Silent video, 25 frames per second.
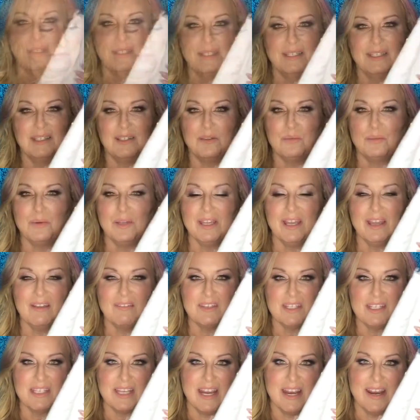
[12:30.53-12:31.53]
T3 gave
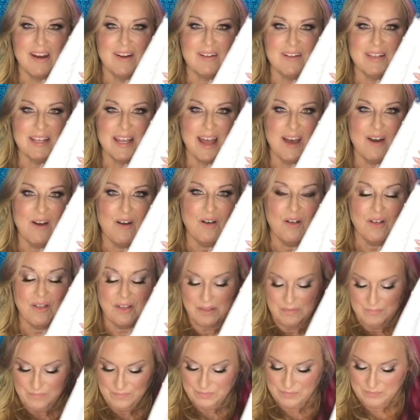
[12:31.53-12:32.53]
us a hair
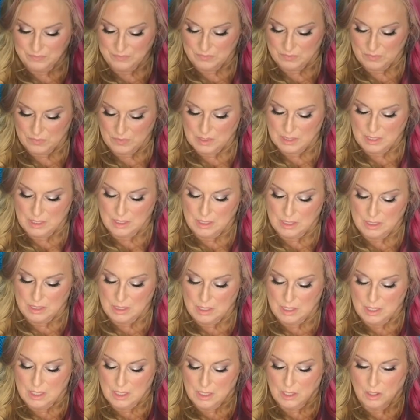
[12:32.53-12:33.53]
towel.
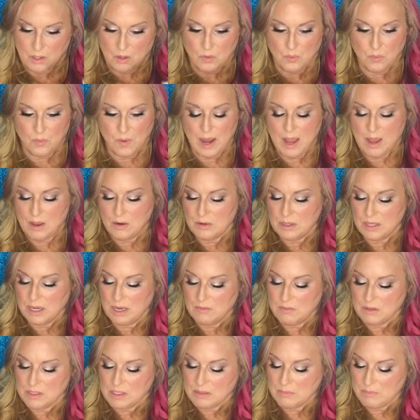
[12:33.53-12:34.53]
Crown
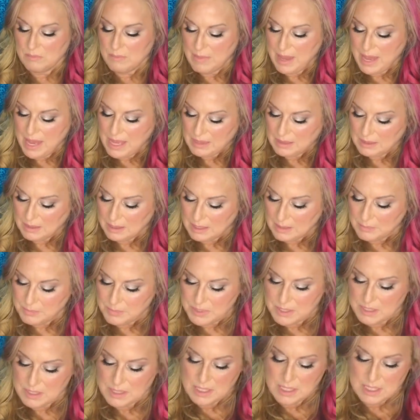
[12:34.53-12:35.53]
gave us a matte
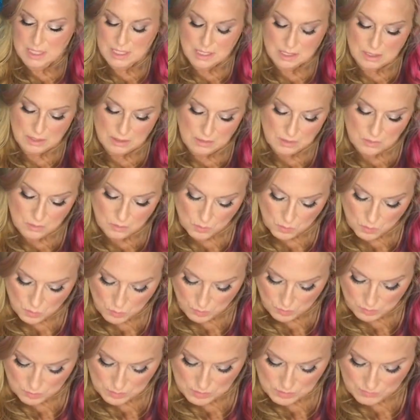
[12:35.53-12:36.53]
lipstick.
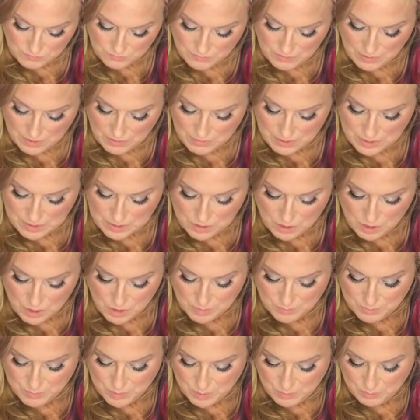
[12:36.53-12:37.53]
Ooh, it's a very
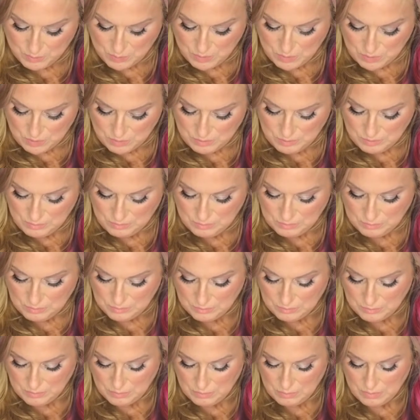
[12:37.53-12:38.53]
dark purple.
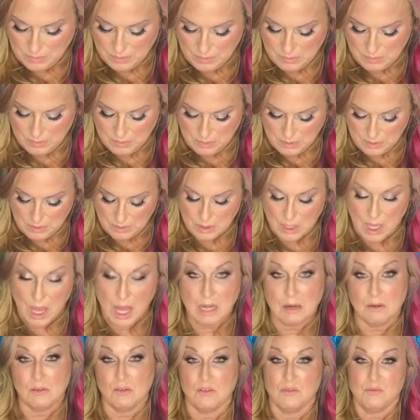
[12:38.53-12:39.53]

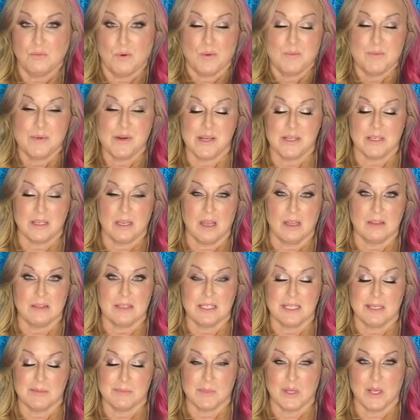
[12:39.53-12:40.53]
I don't know if everybody got the
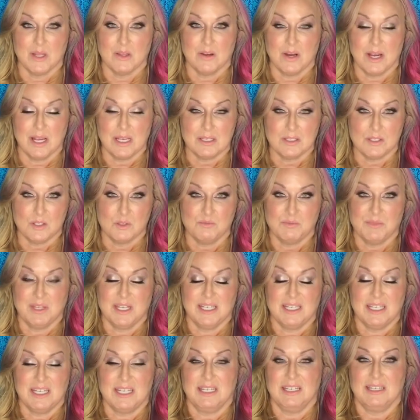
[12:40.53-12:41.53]
same color. I assume
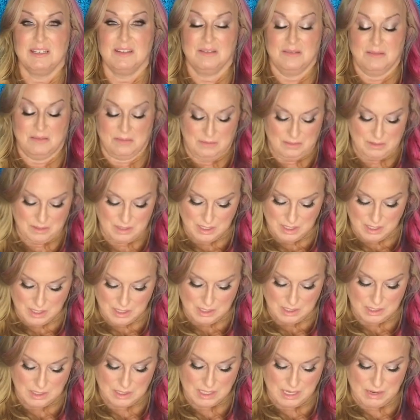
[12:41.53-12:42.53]
they did,
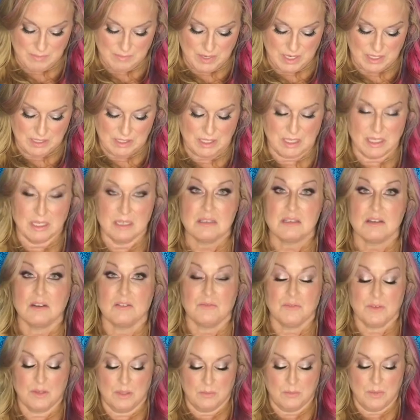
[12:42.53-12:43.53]
because that makes it easier
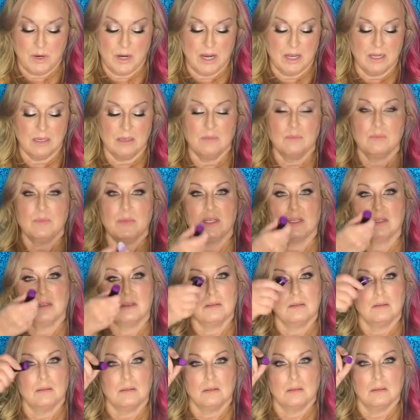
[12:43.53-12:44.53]
for the brand, but
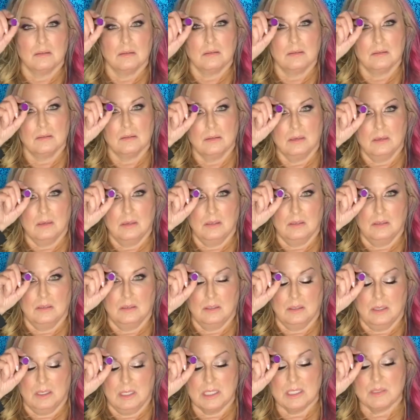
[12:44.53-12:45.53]

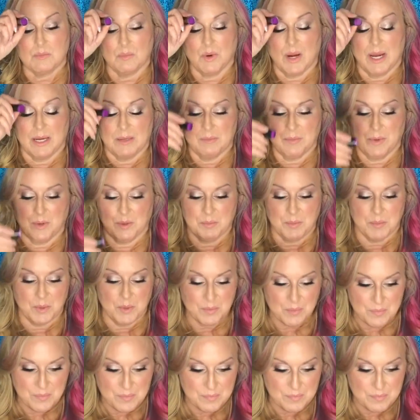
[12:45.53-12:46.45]
it's bright purple.